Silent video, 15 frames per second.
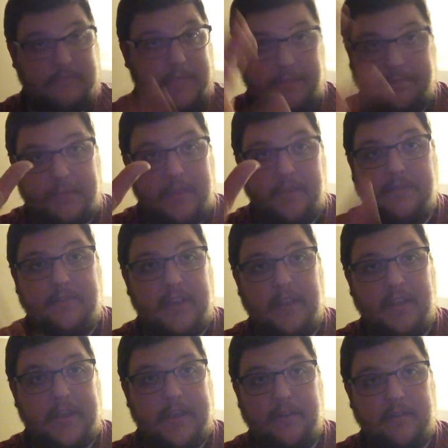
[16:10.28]
That means see
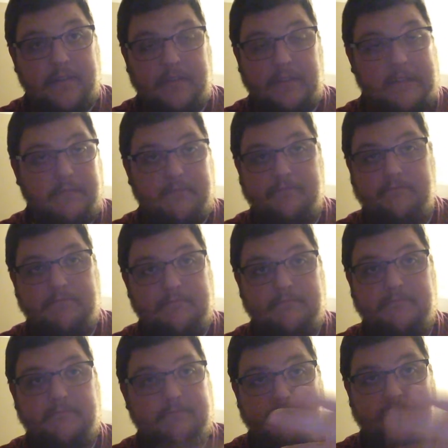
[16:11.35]
you later in
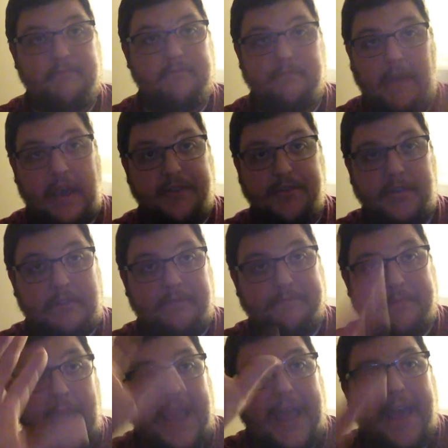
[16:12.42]
my shit.
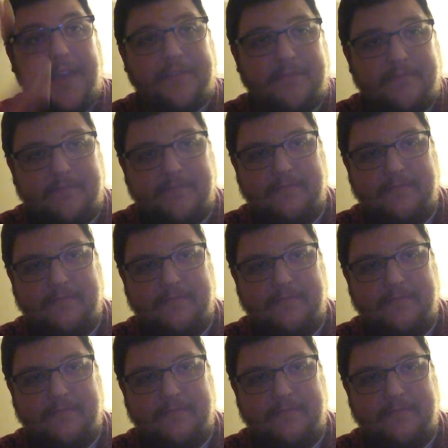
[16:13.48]
Bye, guys.